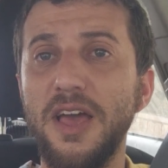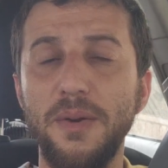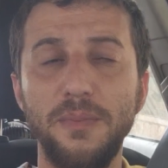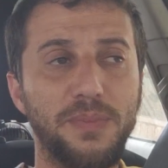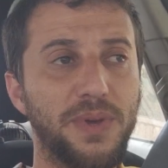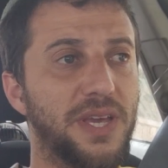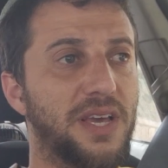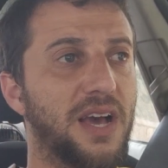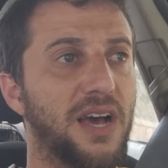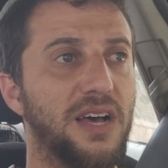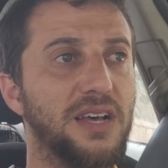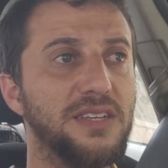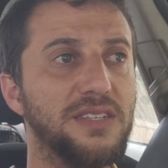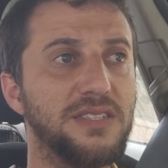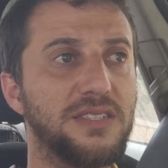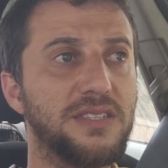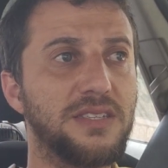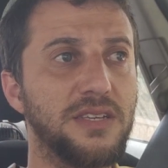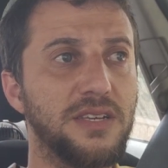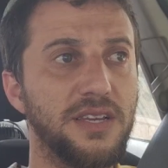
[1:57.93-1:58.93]

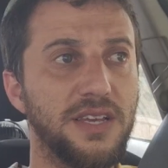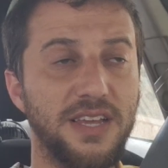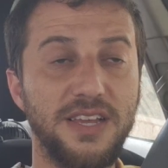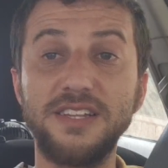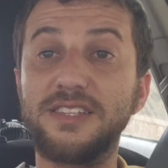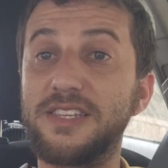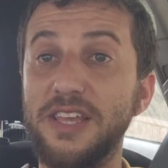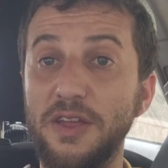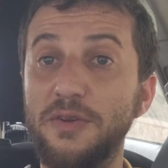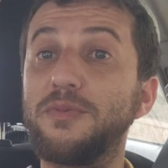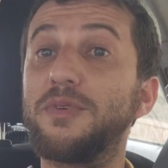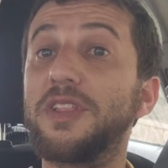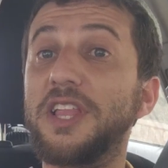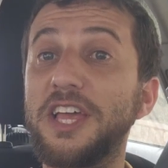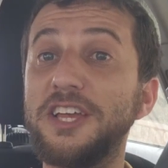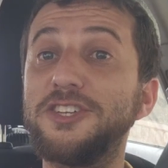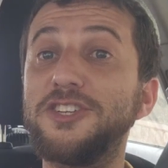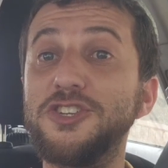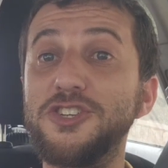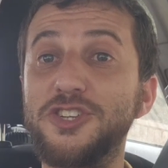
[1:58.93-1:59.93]
because it's a
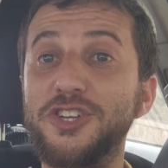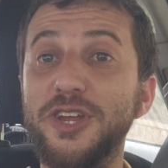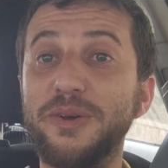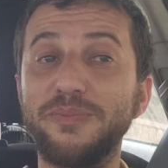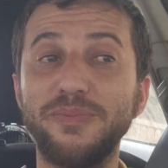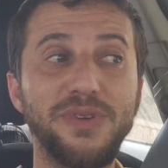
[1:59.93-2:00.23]
relationship